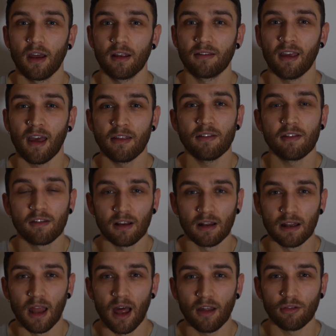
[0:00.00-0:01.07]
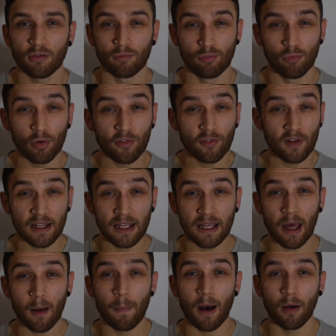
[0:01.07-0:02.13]
tends to last roughly
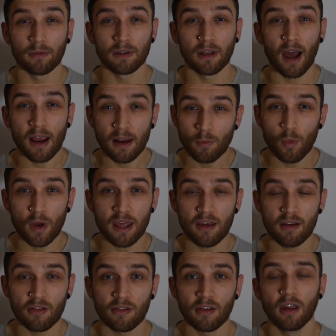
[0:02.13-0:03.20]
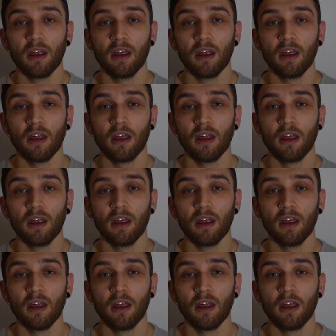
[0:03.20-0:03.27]
about 9 weeks